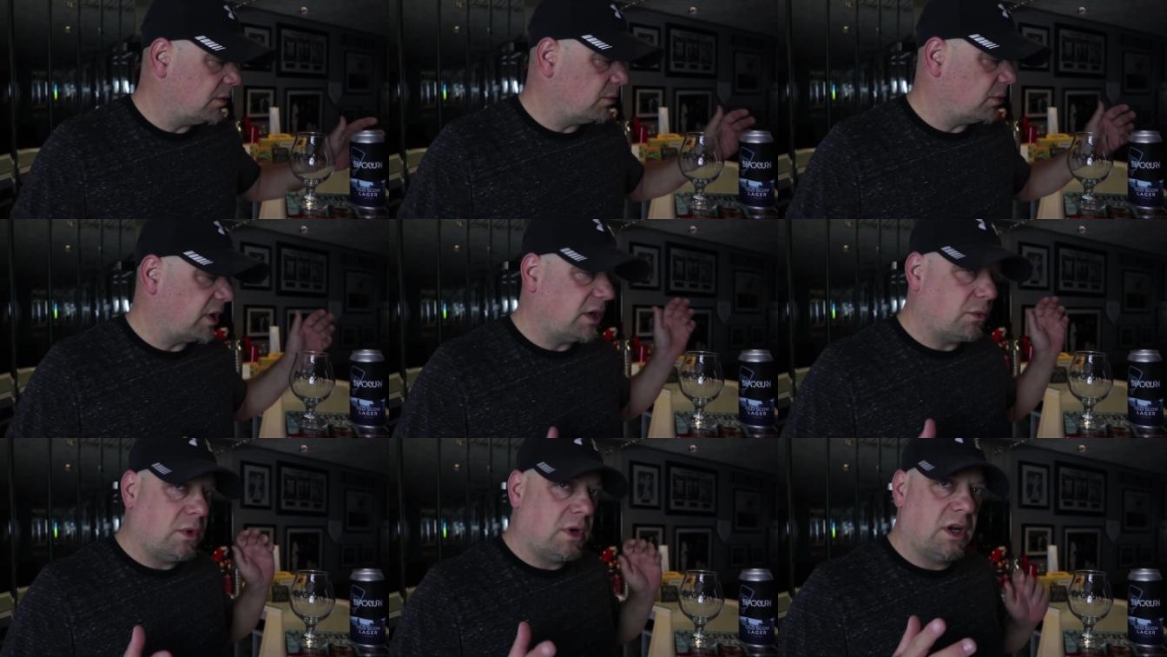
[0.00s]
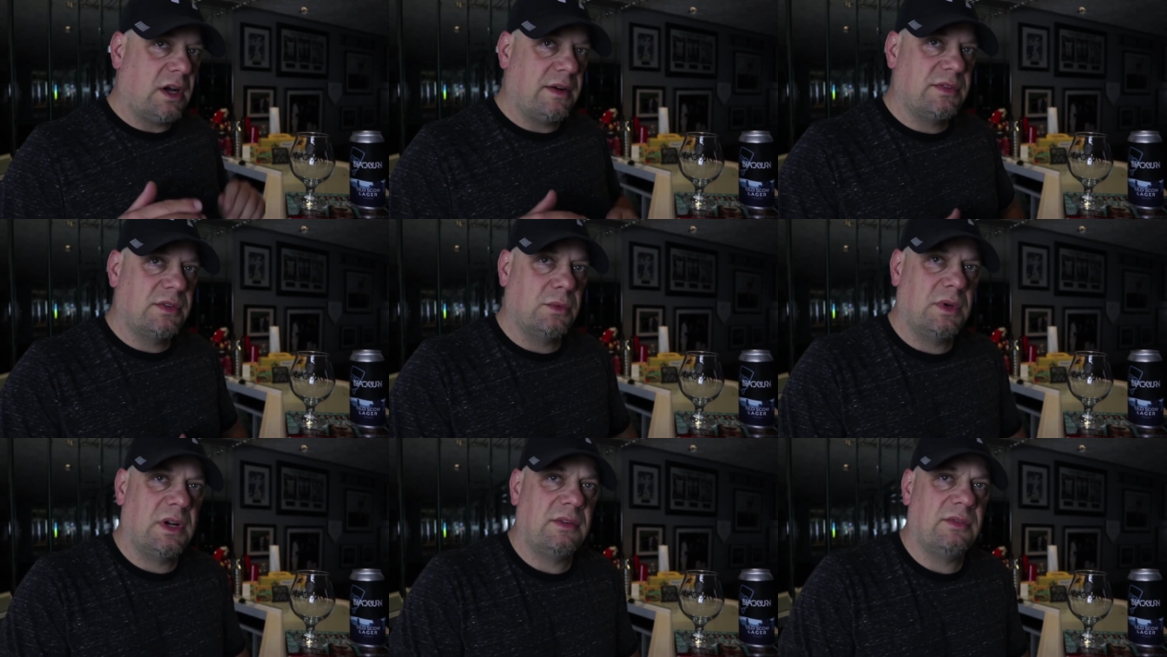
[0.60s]
one-offs
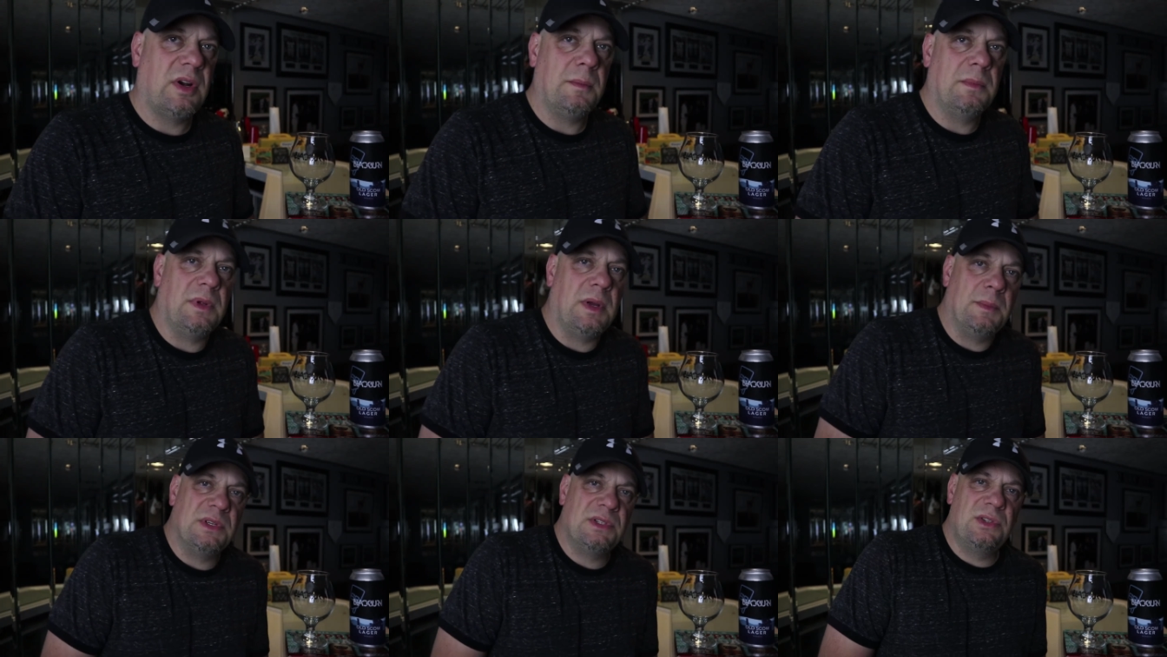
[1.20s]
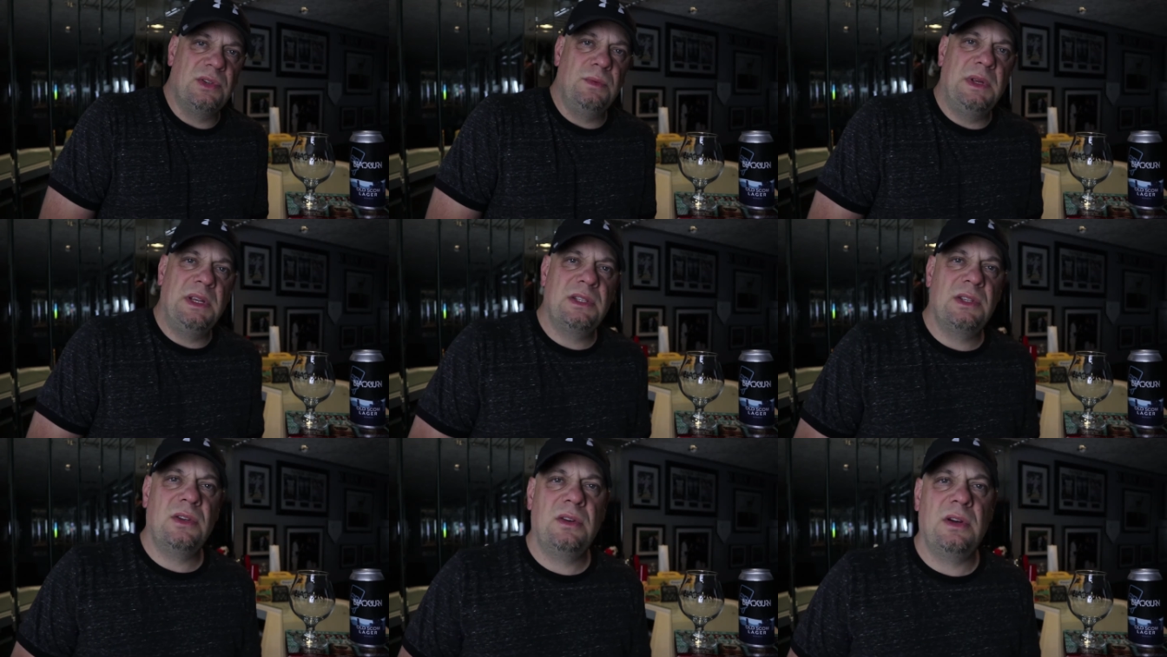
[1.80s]
or whatever. I'm assuming
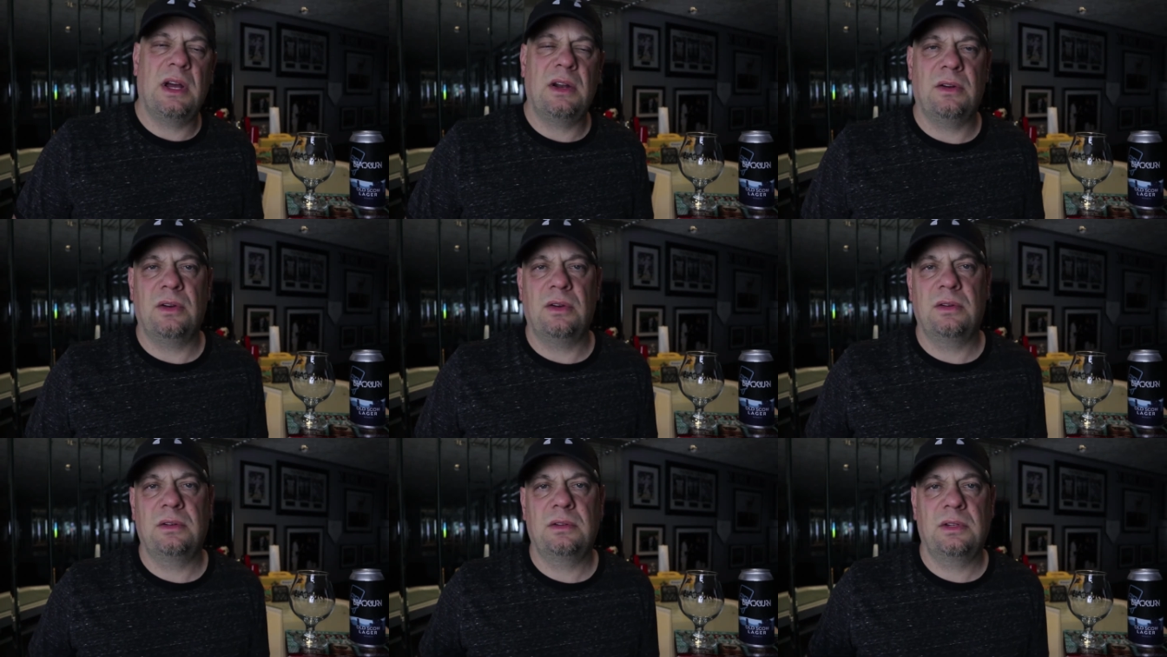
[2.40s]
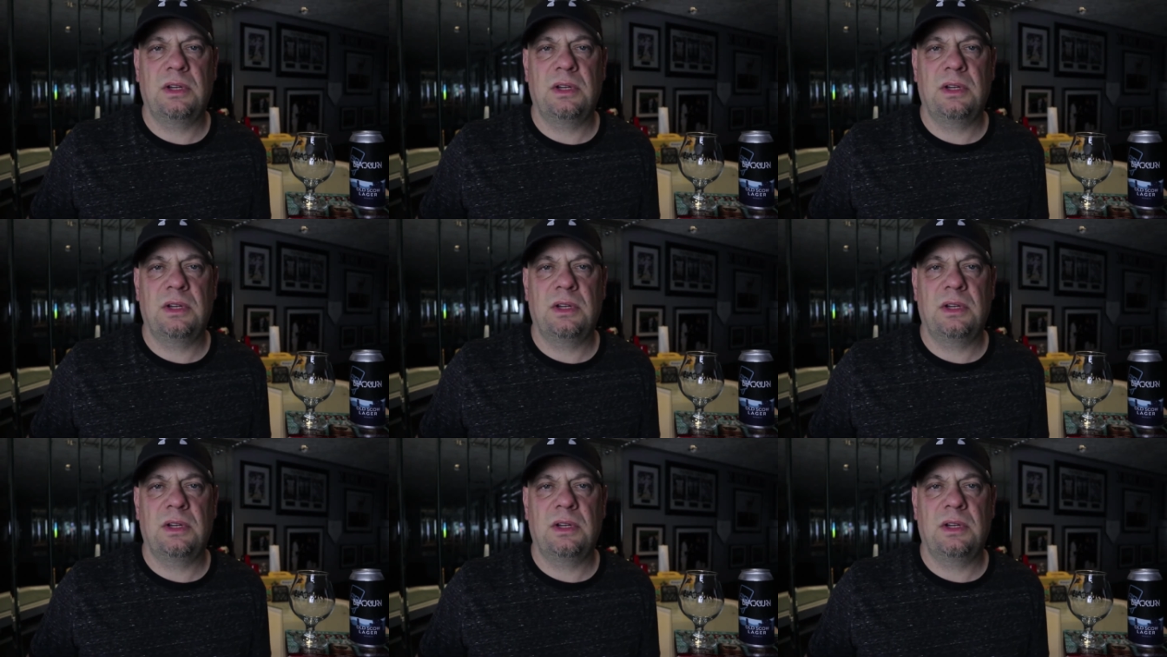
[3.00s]
so. I don't know.